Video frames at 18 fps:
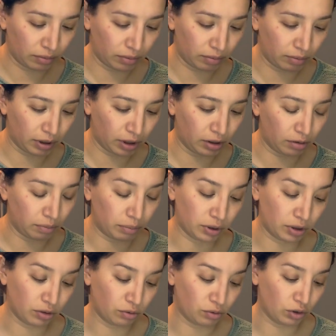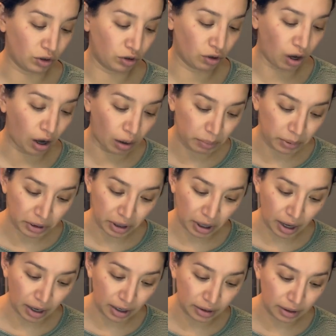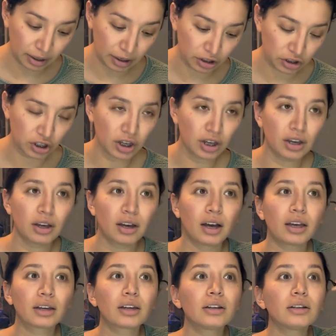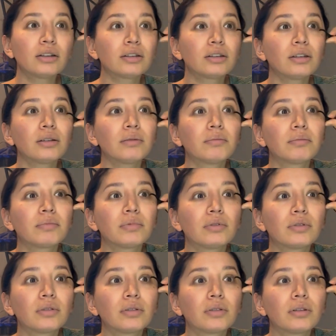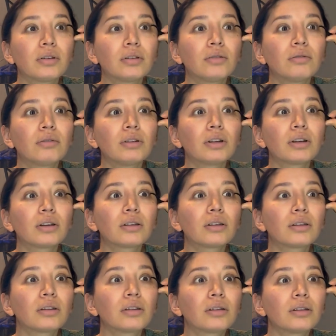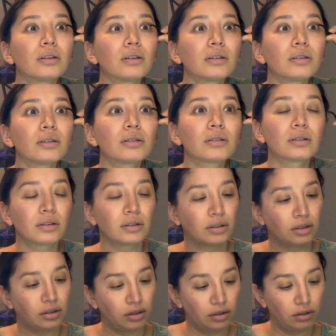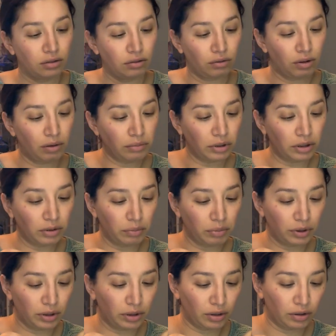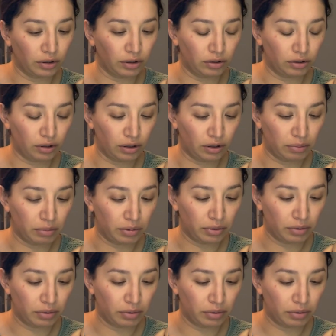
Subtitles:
am I gonna put it to the top of the eyelash? I kind of see them, they do it like this. So I'm gonna put it on the top.